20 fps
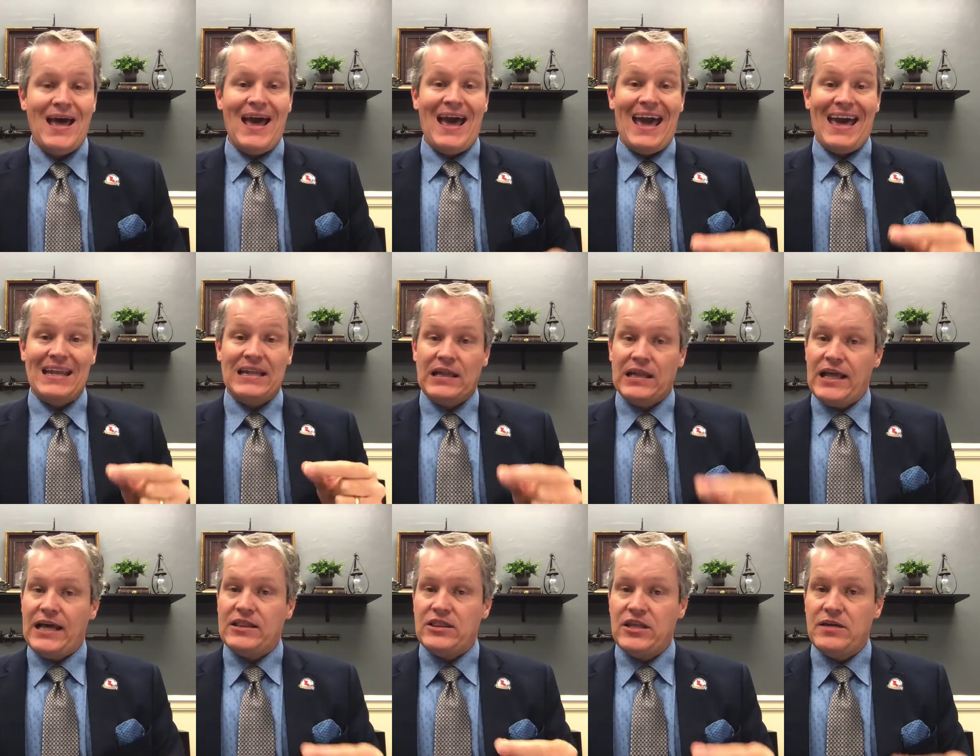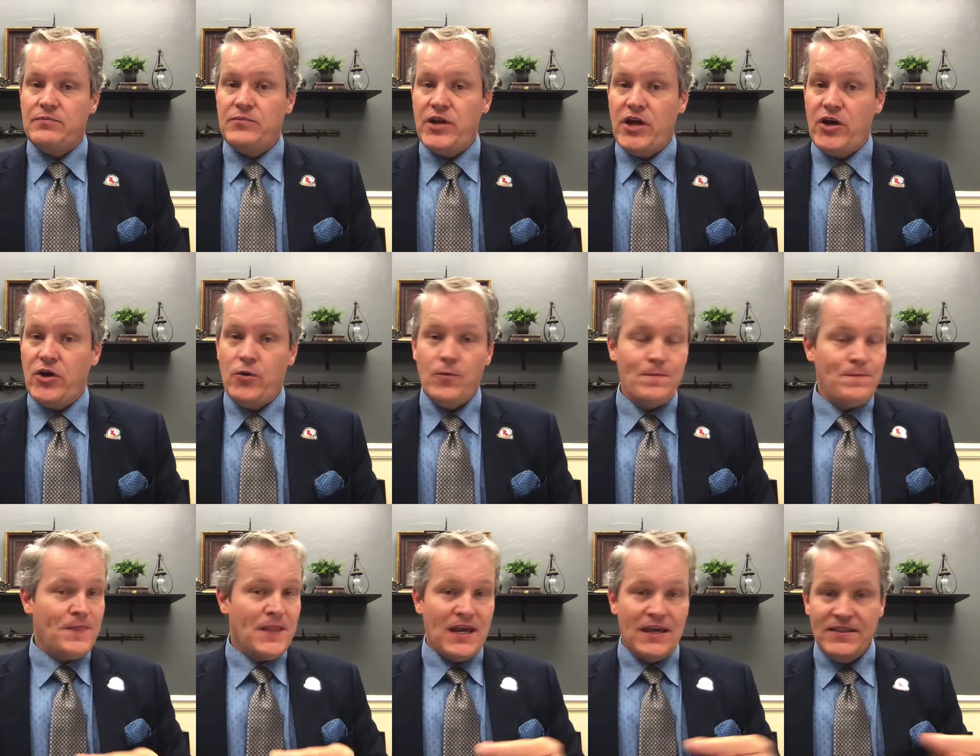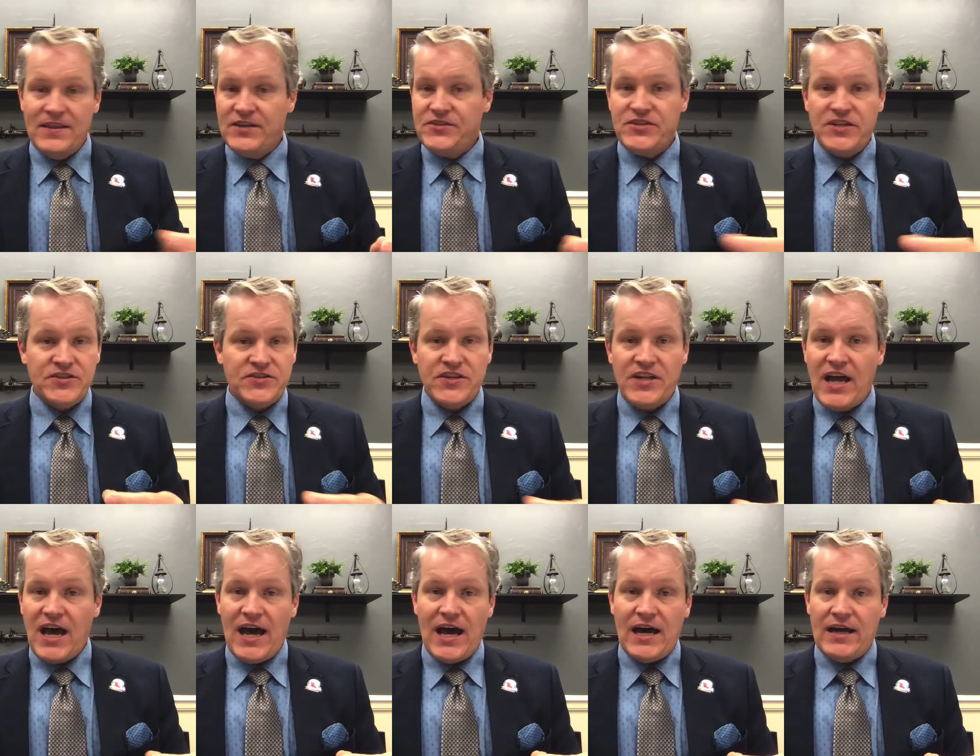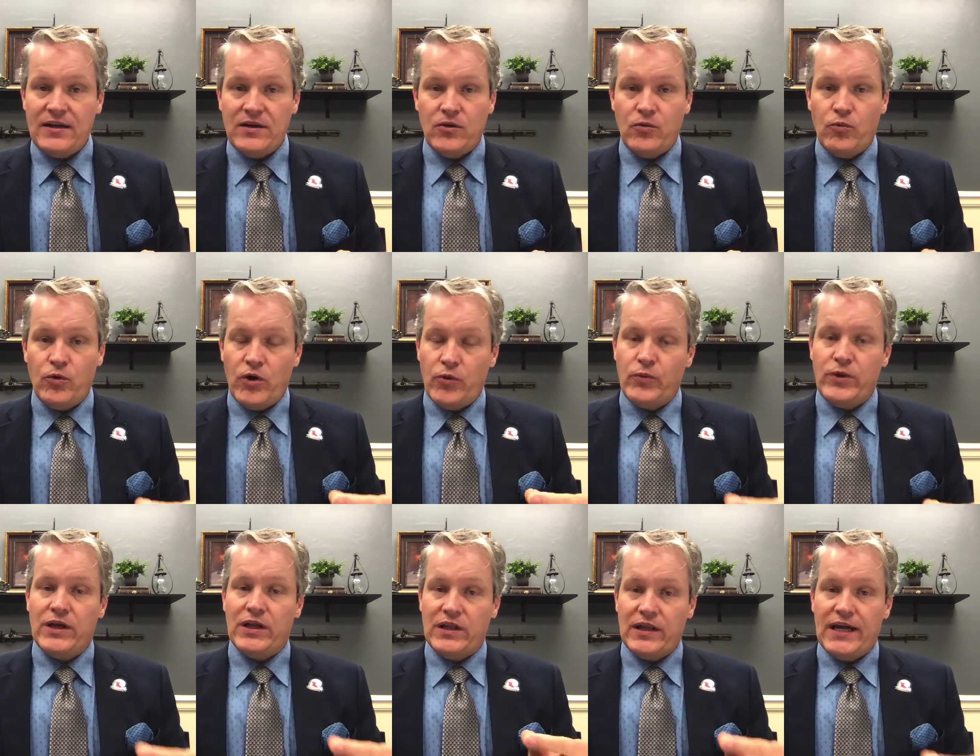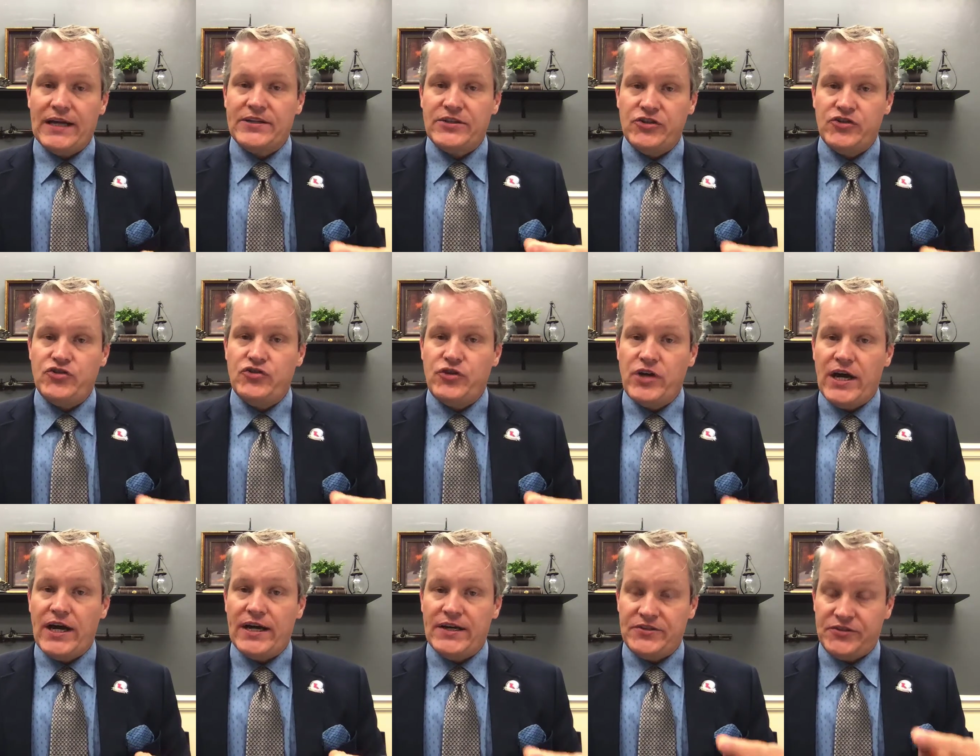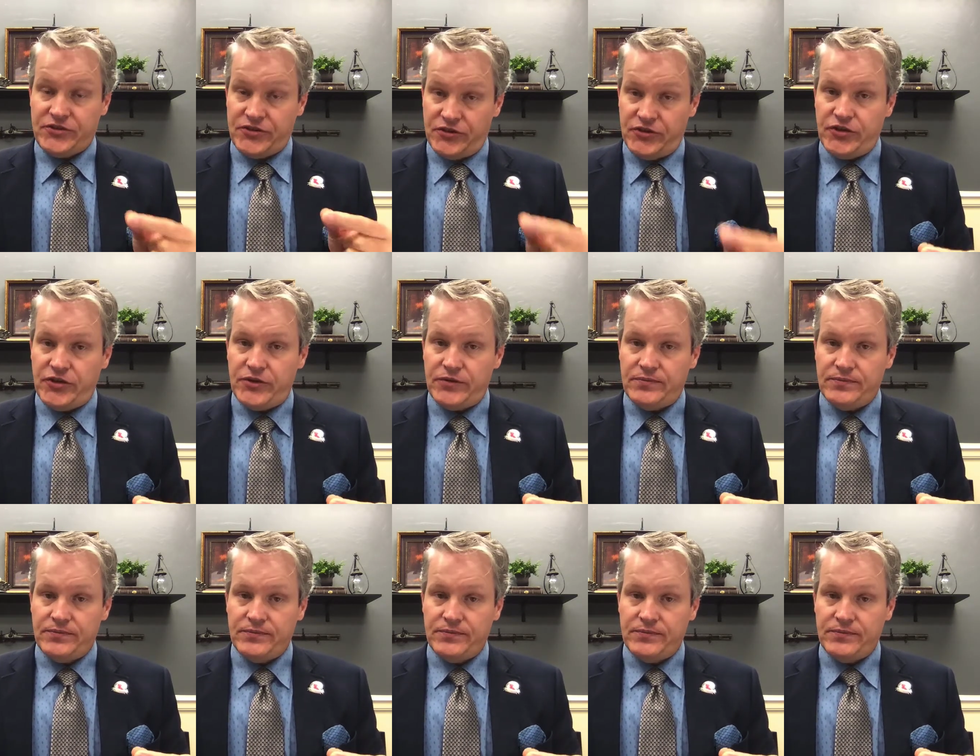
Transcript: and let them know this is not what we elected you guys to do.